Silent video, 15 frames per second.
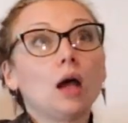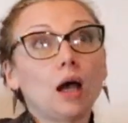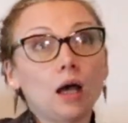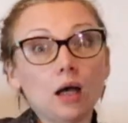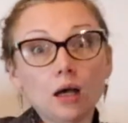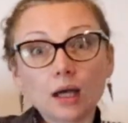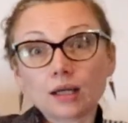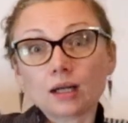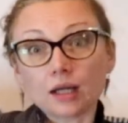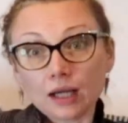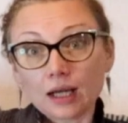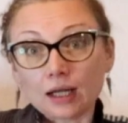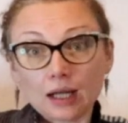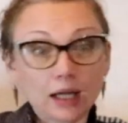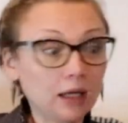And
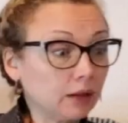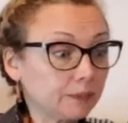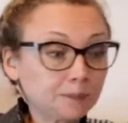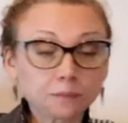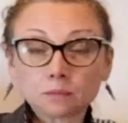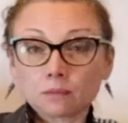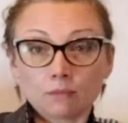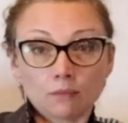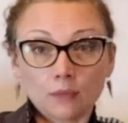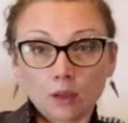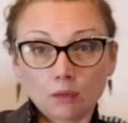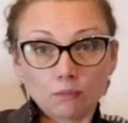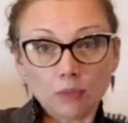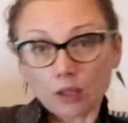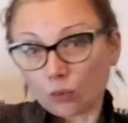clearly,
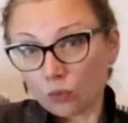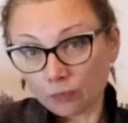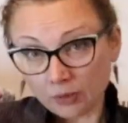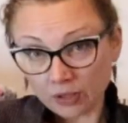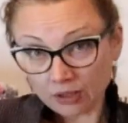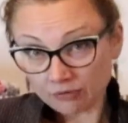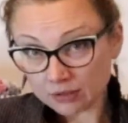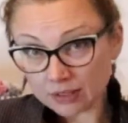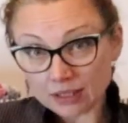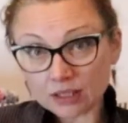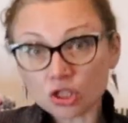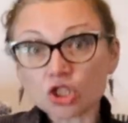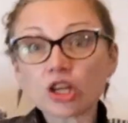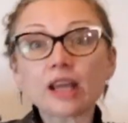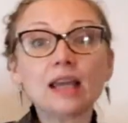my hormone levels
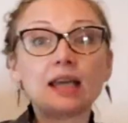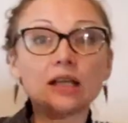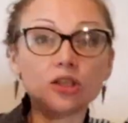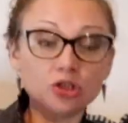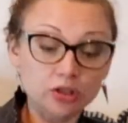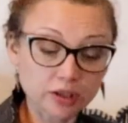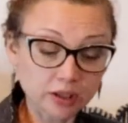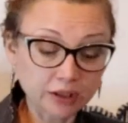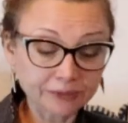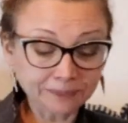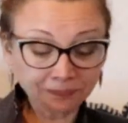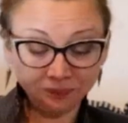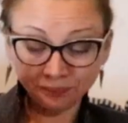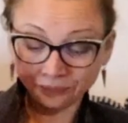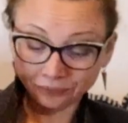didn't change. So,